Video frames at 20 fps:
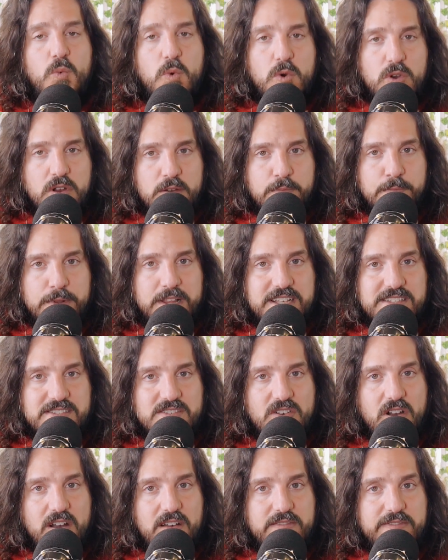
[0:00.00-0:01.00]
Workplace
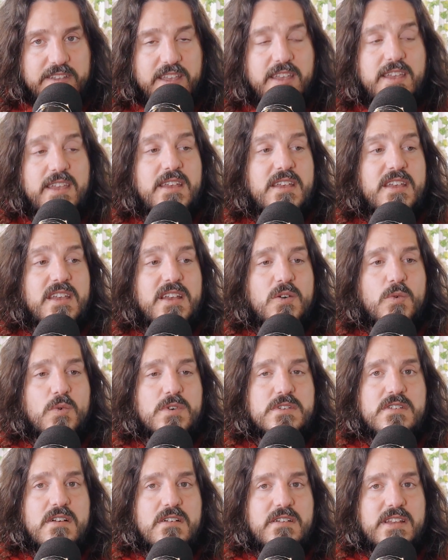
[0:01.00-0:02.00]
coffee,
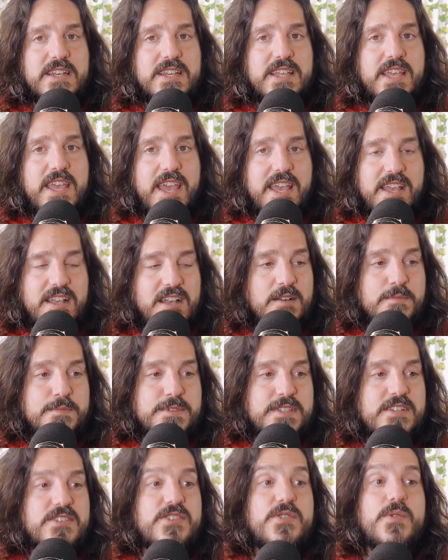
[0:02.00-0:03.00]
we're talking K-cup
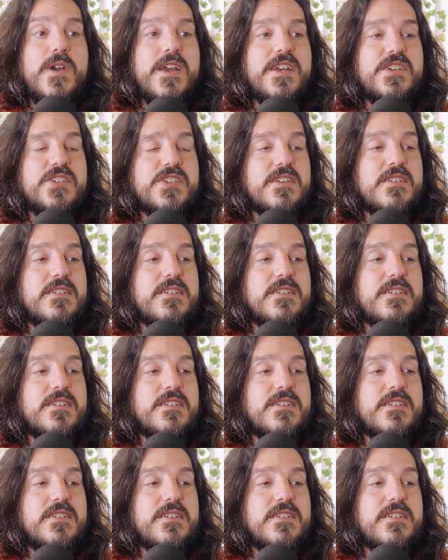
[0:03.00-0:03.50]
situation.